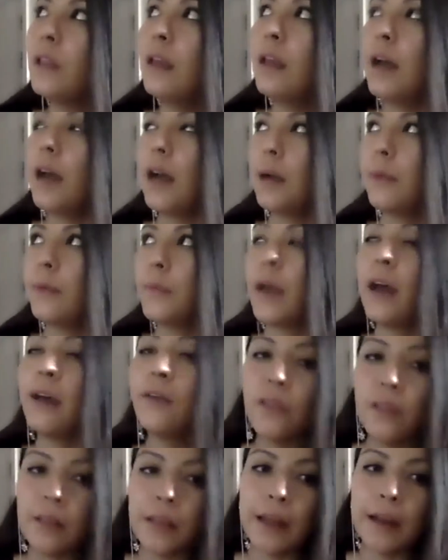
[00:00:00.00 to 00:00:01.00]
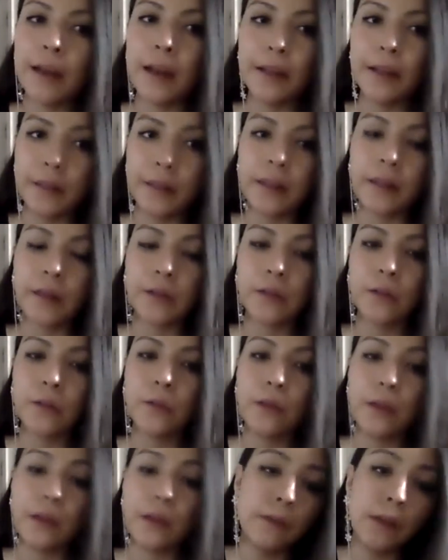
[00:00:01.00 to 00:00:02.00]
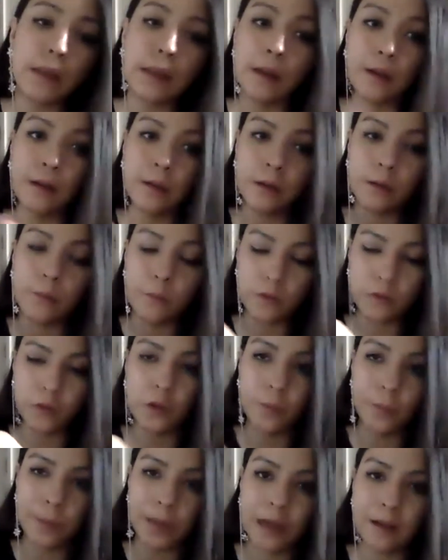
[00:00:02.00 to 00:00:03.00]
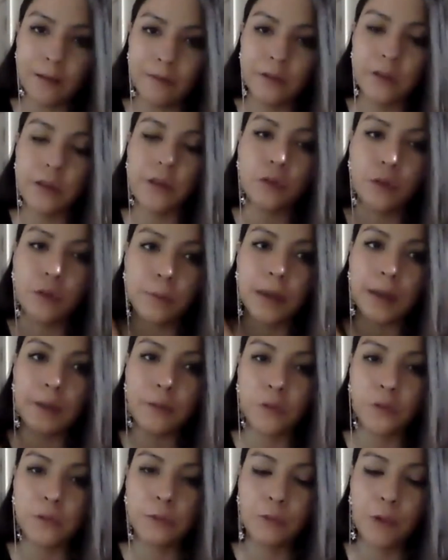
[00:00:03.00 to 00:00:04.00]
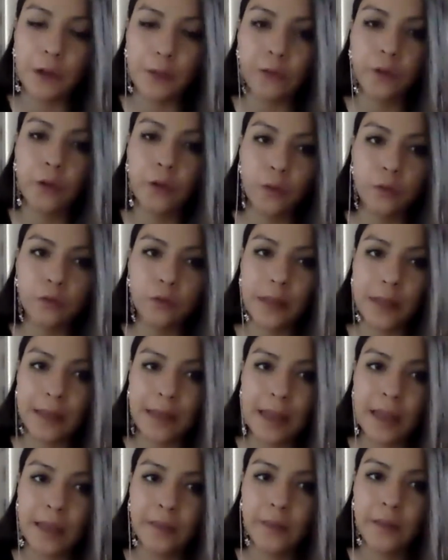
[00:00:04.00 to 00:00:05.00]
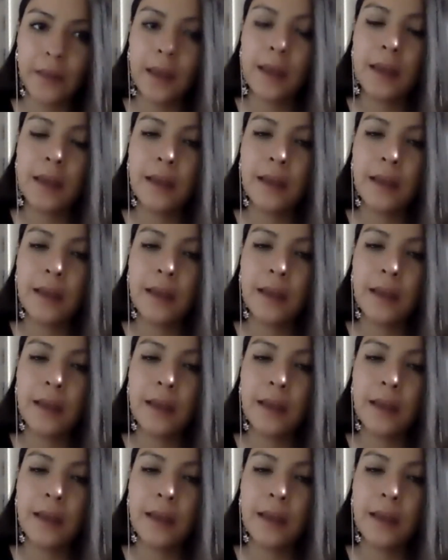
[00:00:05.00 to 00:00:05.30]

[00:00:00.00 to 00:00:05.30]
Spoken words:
After that, I think that in top half, you normally would want to go through the case